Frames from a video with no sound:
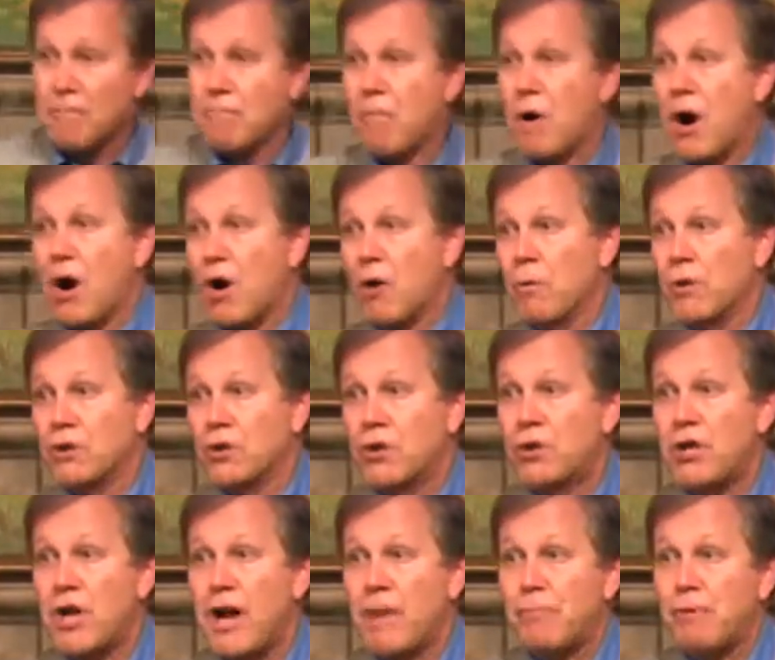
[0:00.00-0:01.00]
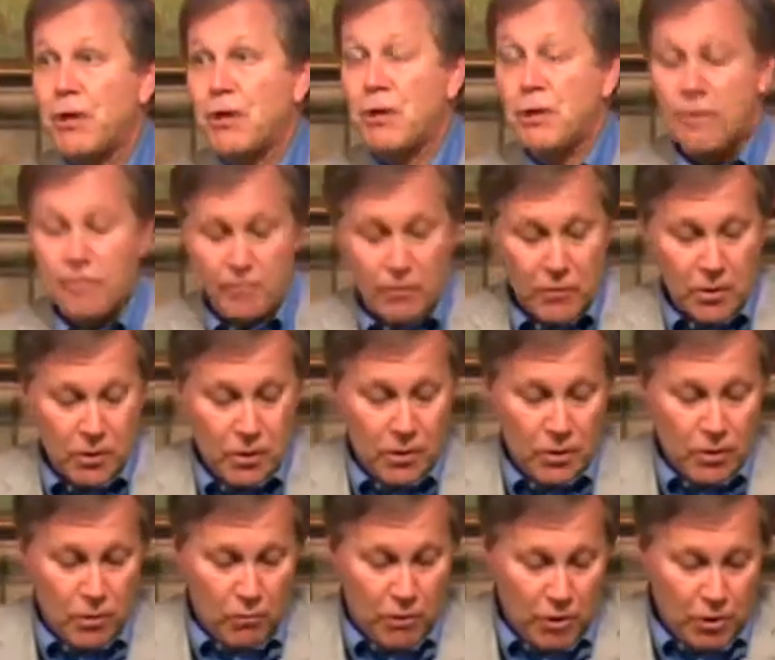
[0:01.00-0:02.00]
Mara was a champion.
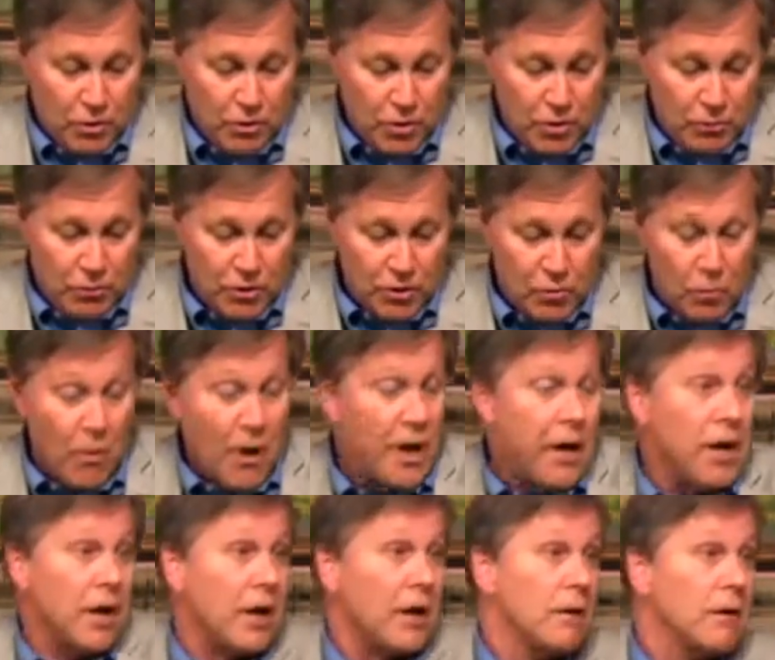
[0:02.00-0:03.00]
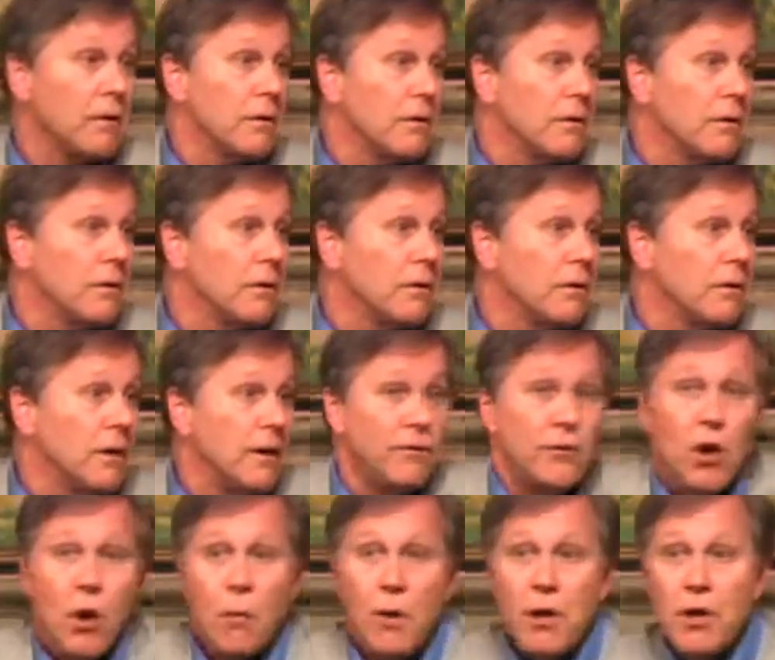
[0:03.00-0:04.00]
What good was winning if
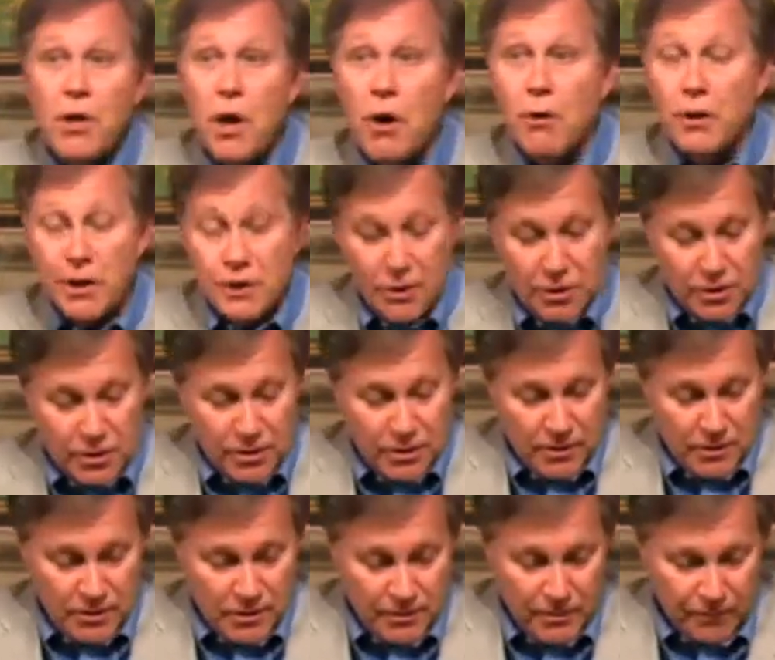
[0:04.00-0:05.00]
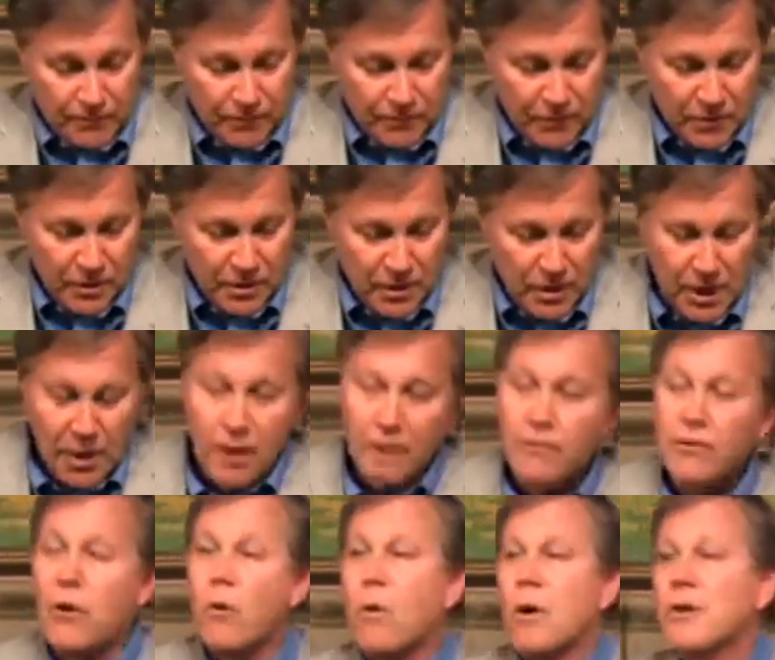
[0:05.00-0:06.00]
no one noticed?
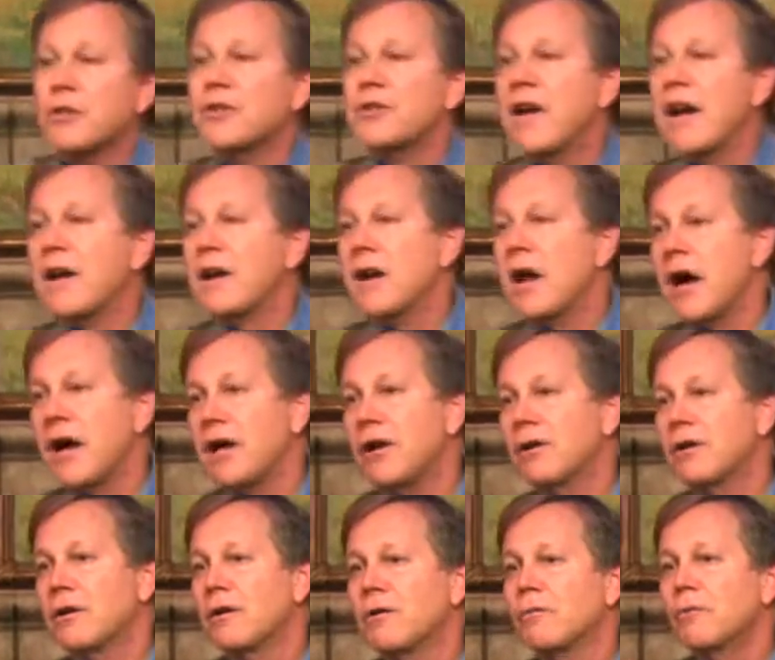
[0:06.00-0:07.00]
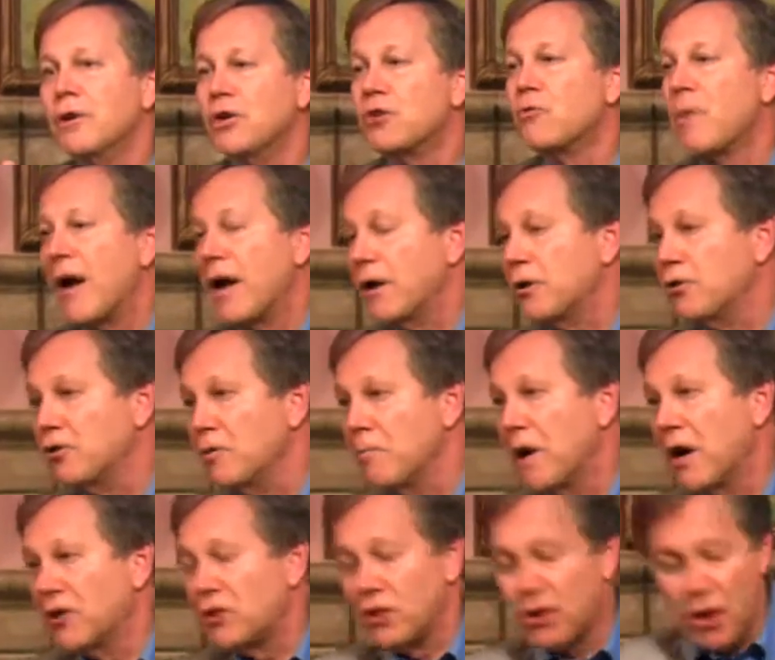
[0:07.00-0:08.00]
Of course, that night we drank too
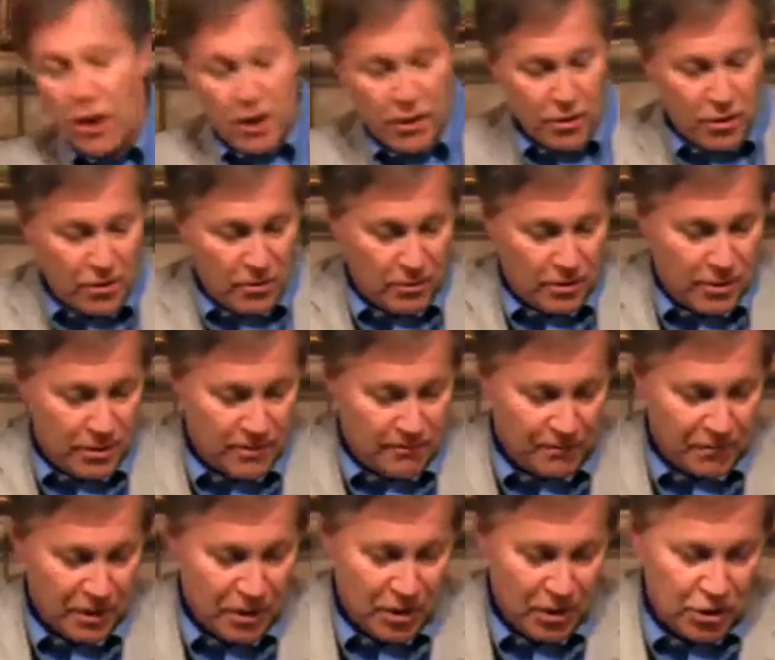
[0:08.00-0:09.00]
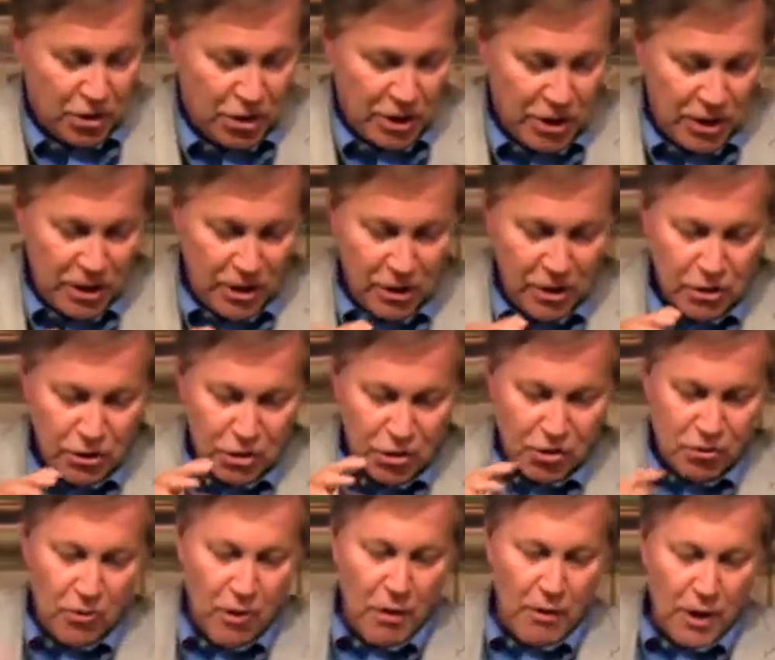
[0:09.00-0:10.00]
much and argued. She
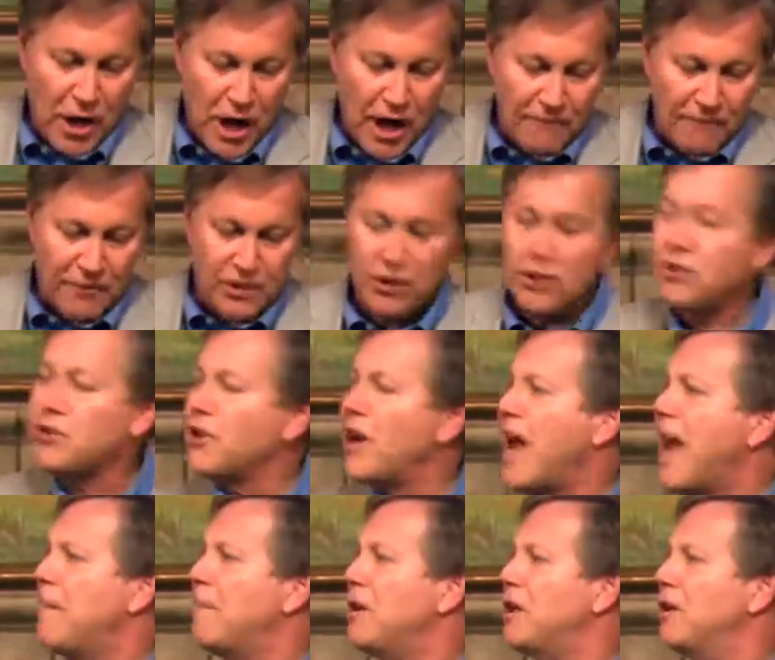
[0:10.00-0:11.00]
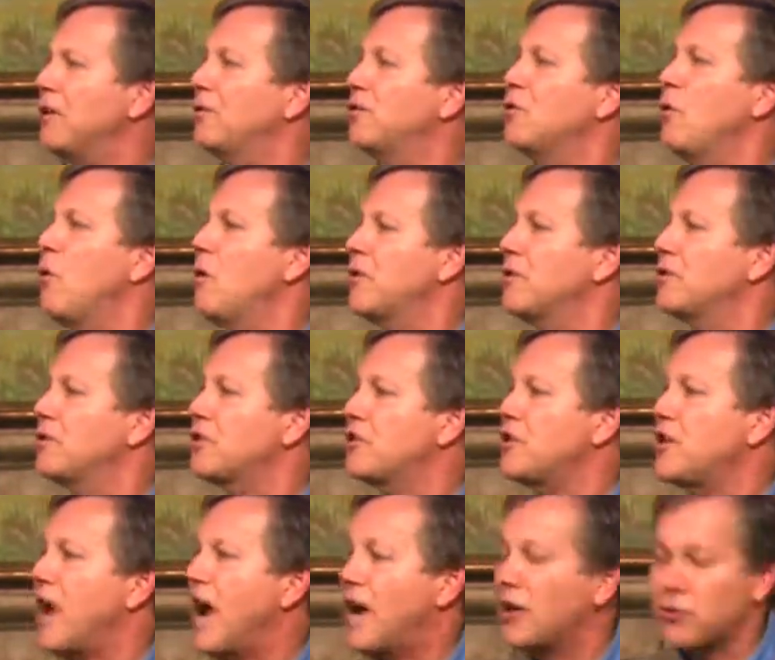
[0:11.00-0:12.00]
strode off, slamming doors
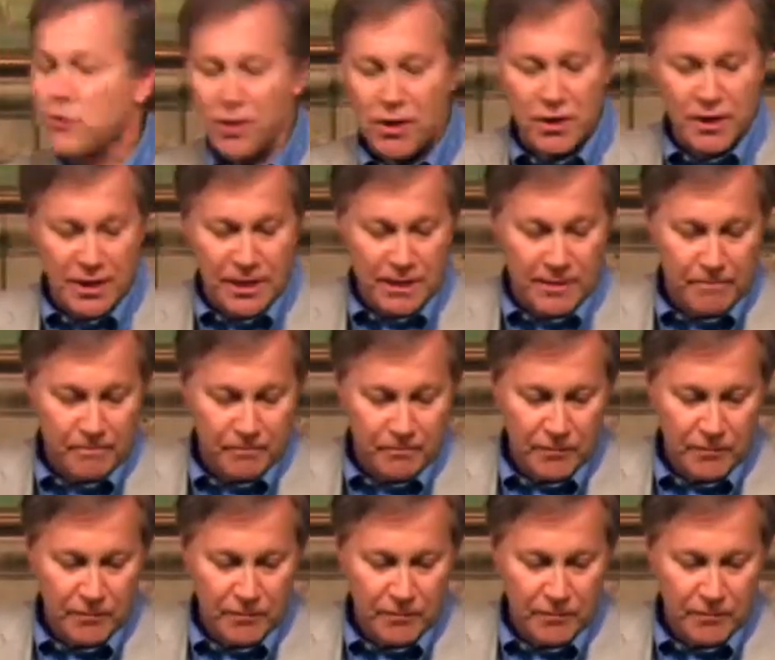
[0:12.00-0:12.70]
theatrically.